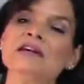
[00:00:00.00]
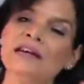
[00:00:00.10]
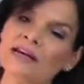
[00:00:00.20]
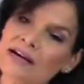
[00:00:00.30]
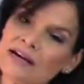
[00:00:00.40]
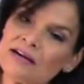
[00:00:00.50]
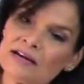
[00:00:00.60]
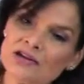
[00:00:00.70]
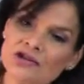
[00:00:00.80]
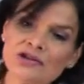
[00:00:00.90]
in
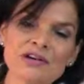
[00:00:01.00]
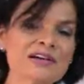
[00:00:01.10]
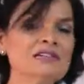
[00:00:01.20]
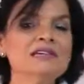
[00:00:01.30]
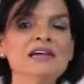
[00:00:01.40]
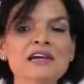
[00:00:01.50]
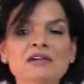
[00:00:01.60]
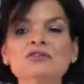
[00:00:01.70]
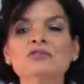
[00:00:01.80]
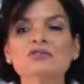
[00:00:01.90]
English is
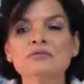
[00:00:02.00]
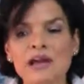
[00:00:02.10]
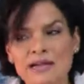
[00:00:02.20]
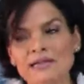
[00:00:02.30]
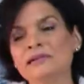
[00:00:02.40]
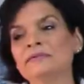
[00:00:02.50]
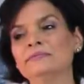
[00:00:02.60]
incorrect.